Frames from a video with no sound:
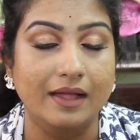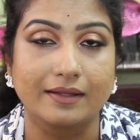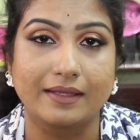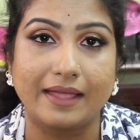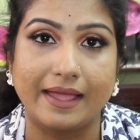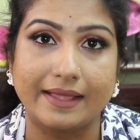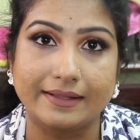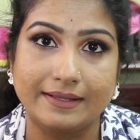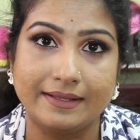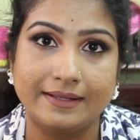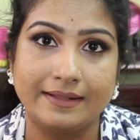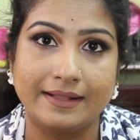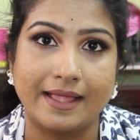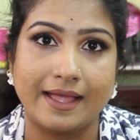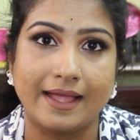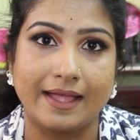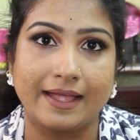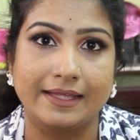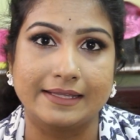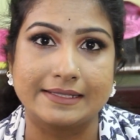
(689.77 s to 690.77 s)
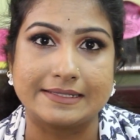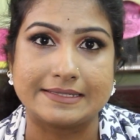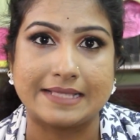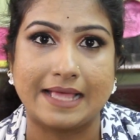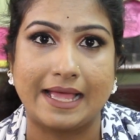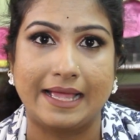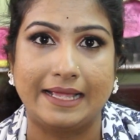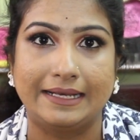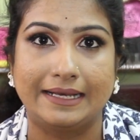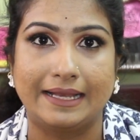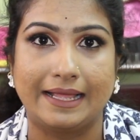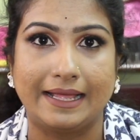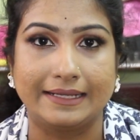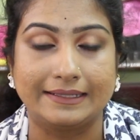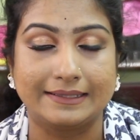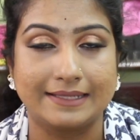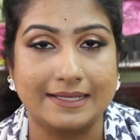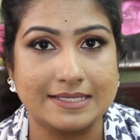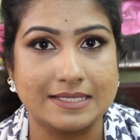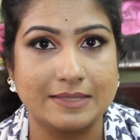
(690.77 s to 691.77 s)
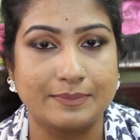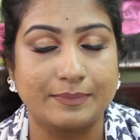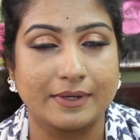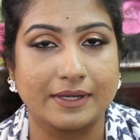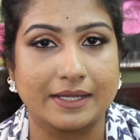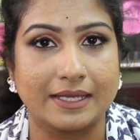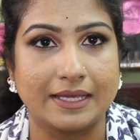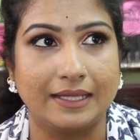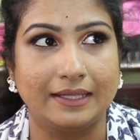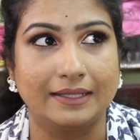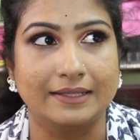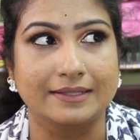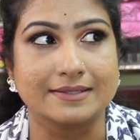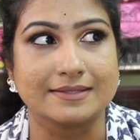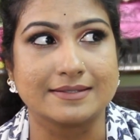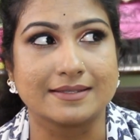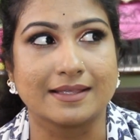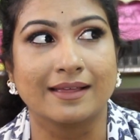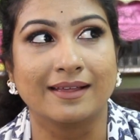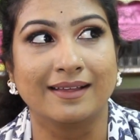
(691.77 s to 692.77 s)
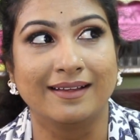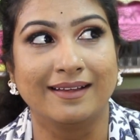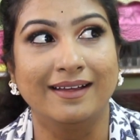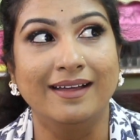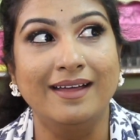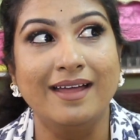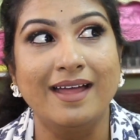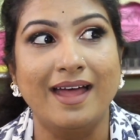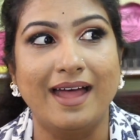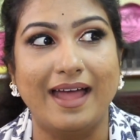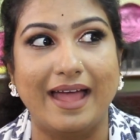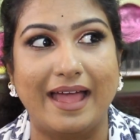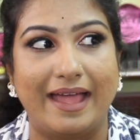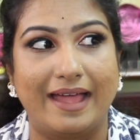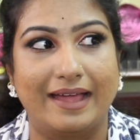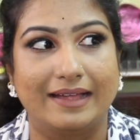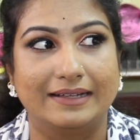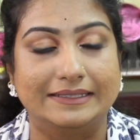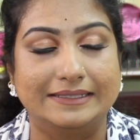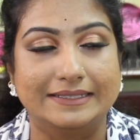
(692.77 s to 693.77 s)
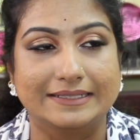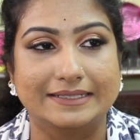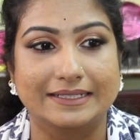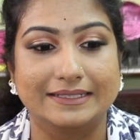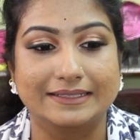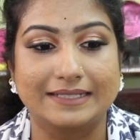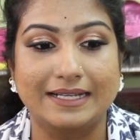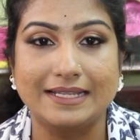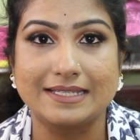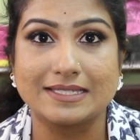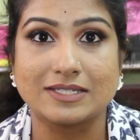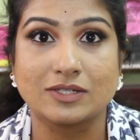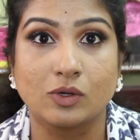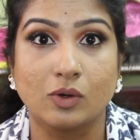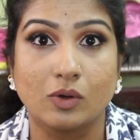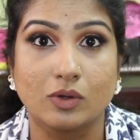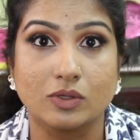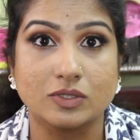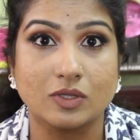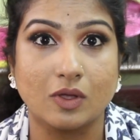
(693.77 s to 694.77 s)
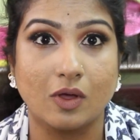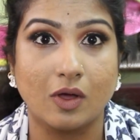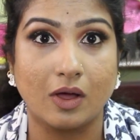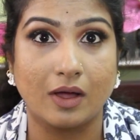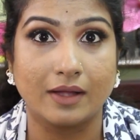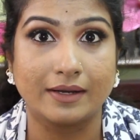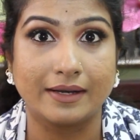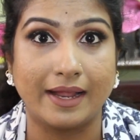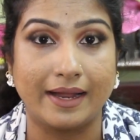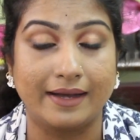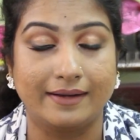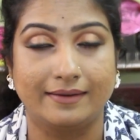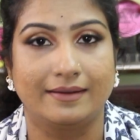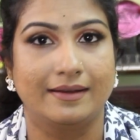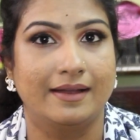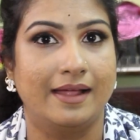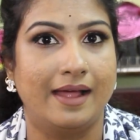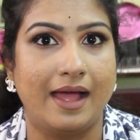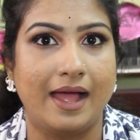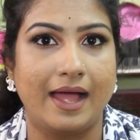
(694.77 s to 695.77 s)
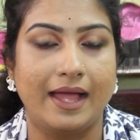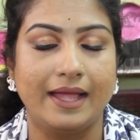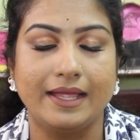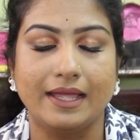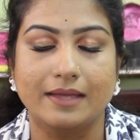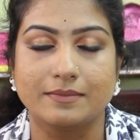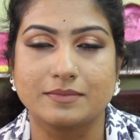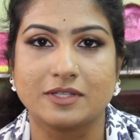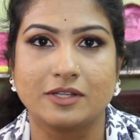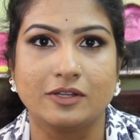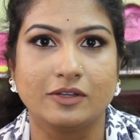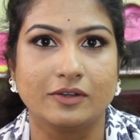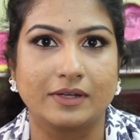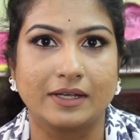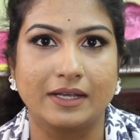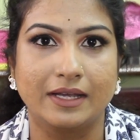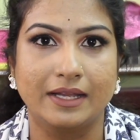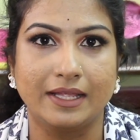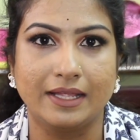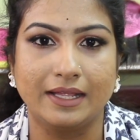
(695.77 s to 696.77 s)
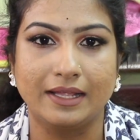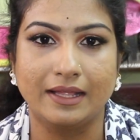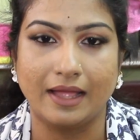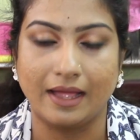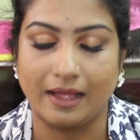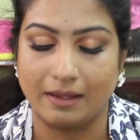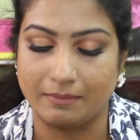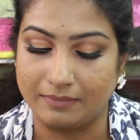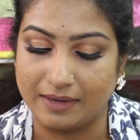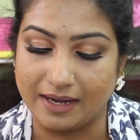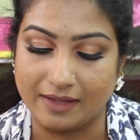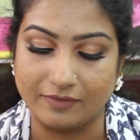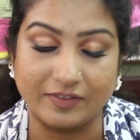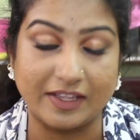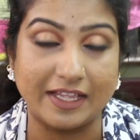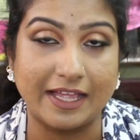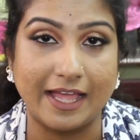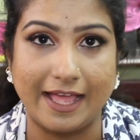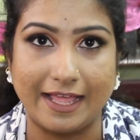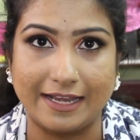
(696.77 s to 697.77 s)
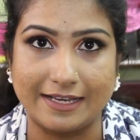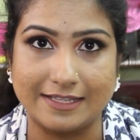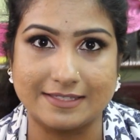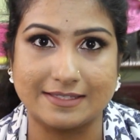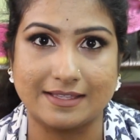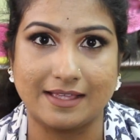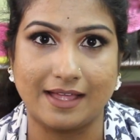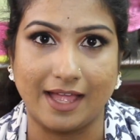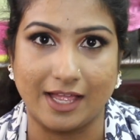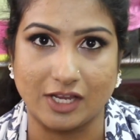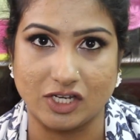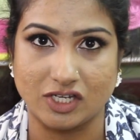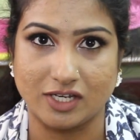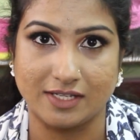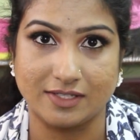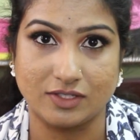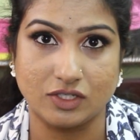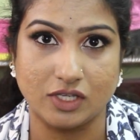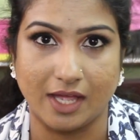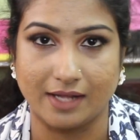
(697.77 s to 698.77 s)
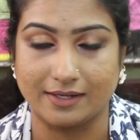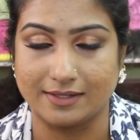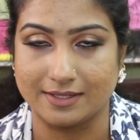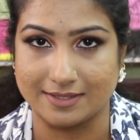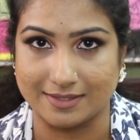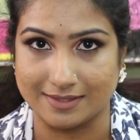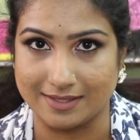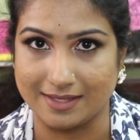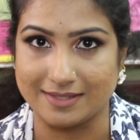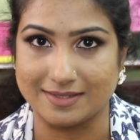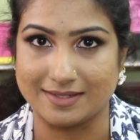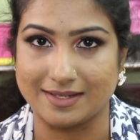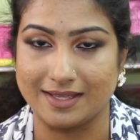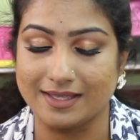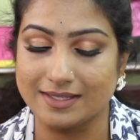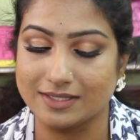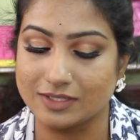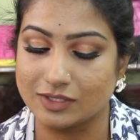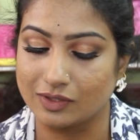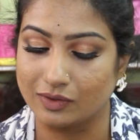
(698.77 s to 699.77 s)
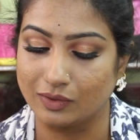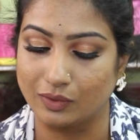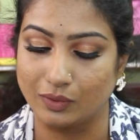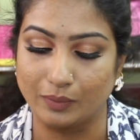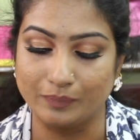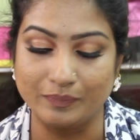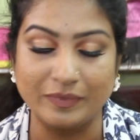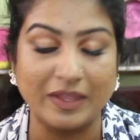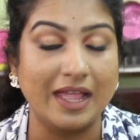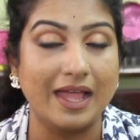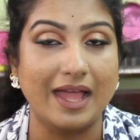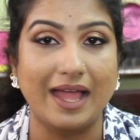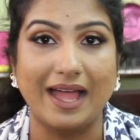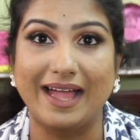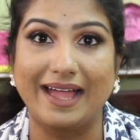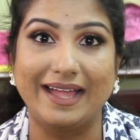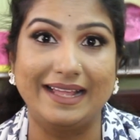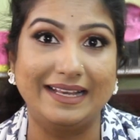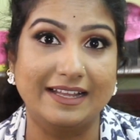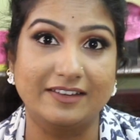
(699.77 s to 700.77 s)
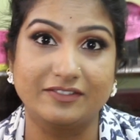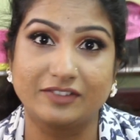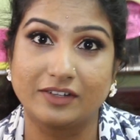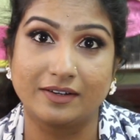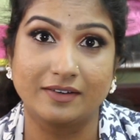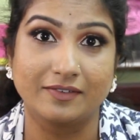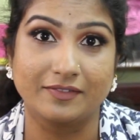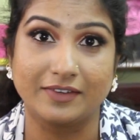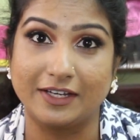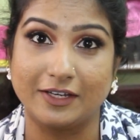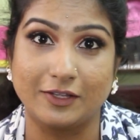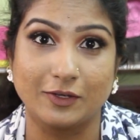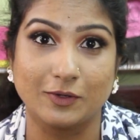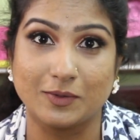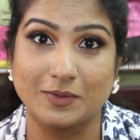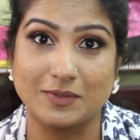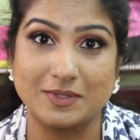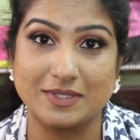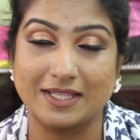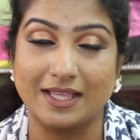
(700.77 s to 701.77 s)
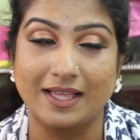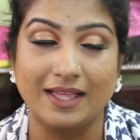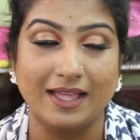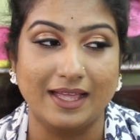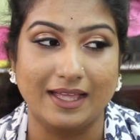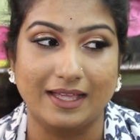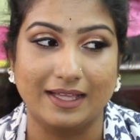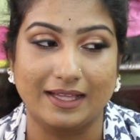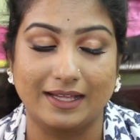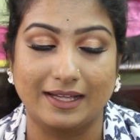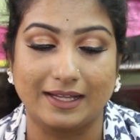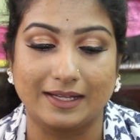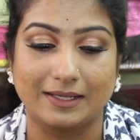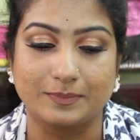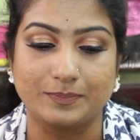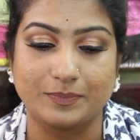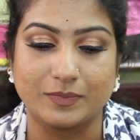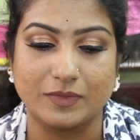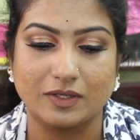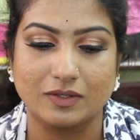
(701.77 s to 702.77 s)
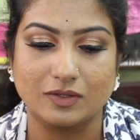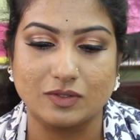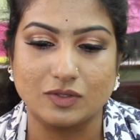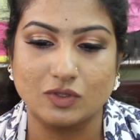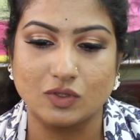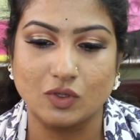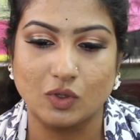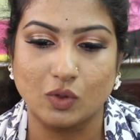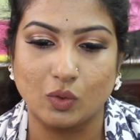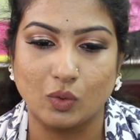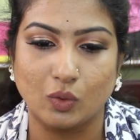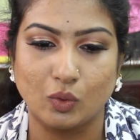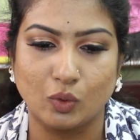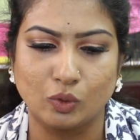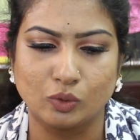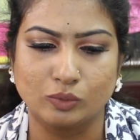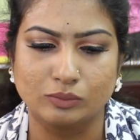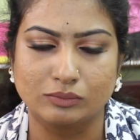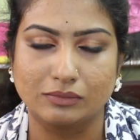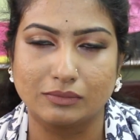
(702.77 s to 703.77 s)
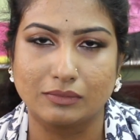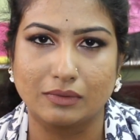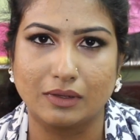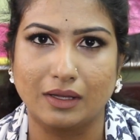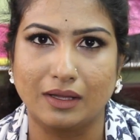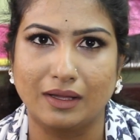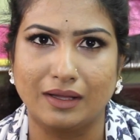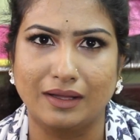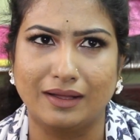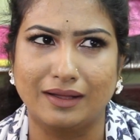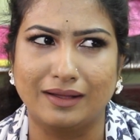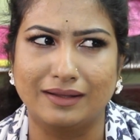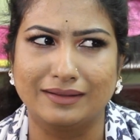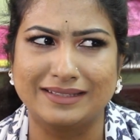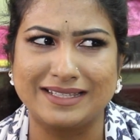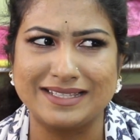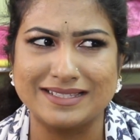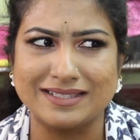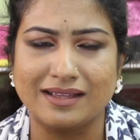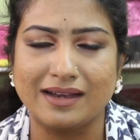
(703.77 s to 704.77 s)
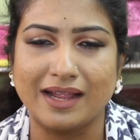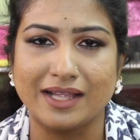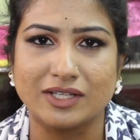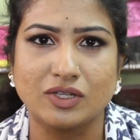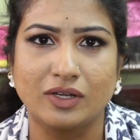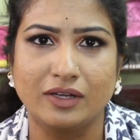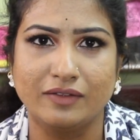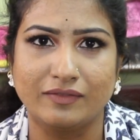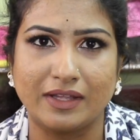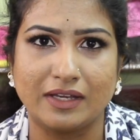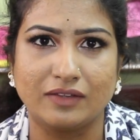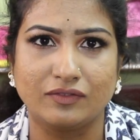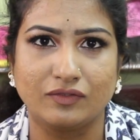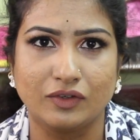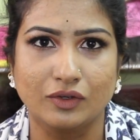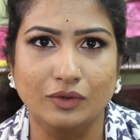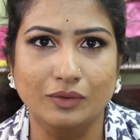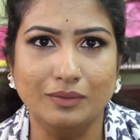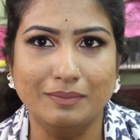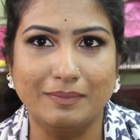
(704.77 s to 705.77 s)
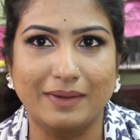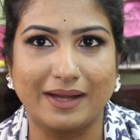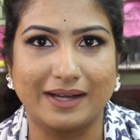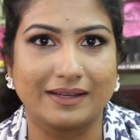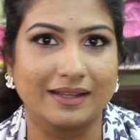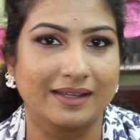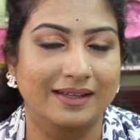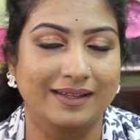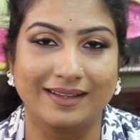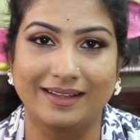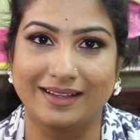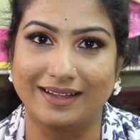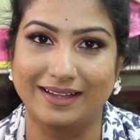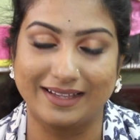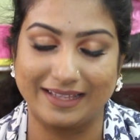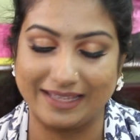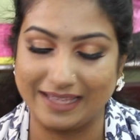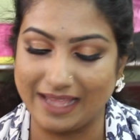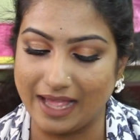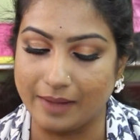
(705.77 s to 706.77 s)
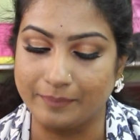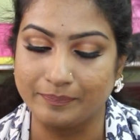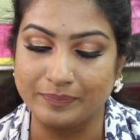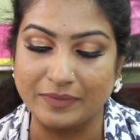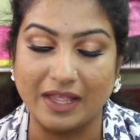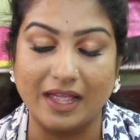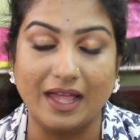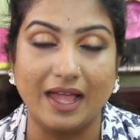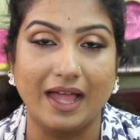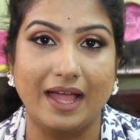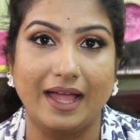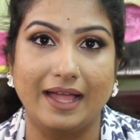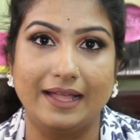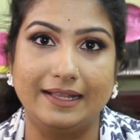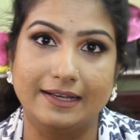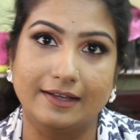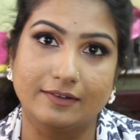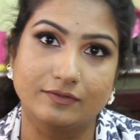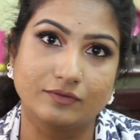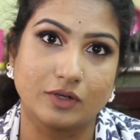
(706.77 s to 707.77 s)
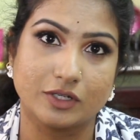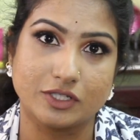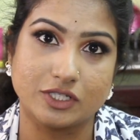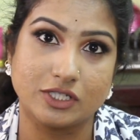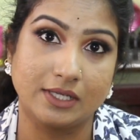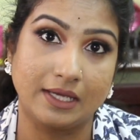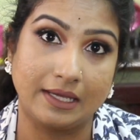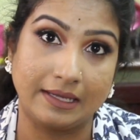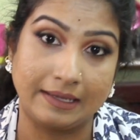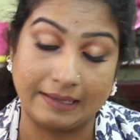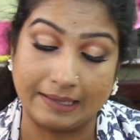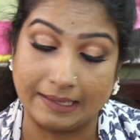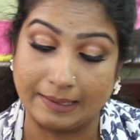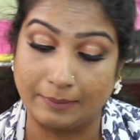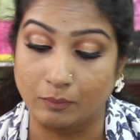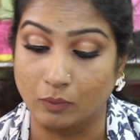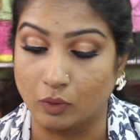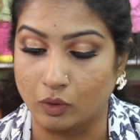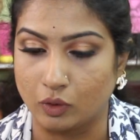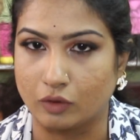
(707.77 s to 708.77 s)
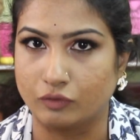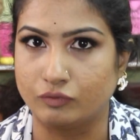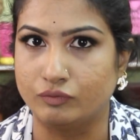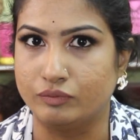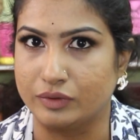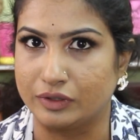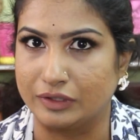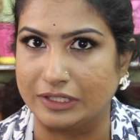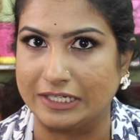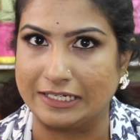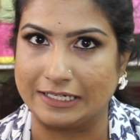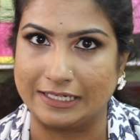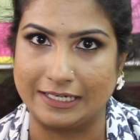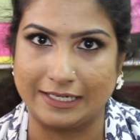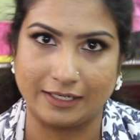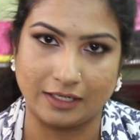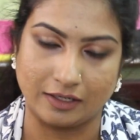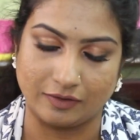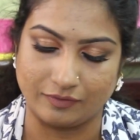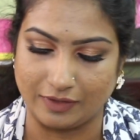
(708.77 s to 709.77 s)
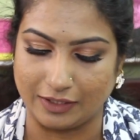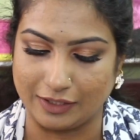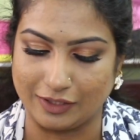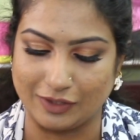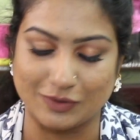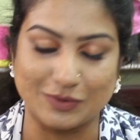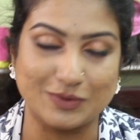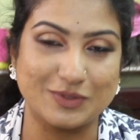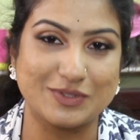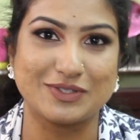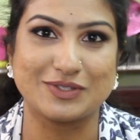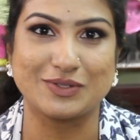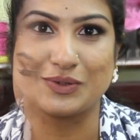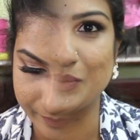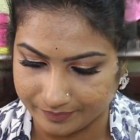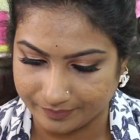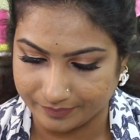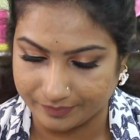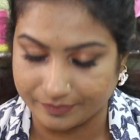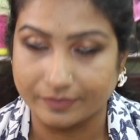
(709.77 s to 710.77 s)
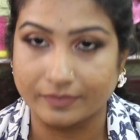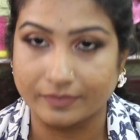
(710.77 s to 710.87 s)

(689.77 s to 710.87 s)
Kathleen Lights, I like Daisy Perkins, and uh, the list goes on. And I absolutely am loving Alyssa Ashley's channels these days, so I love her videos. Um, so uh, these are actually very few, but uh, yeah, I love watching more of beauty related videos. So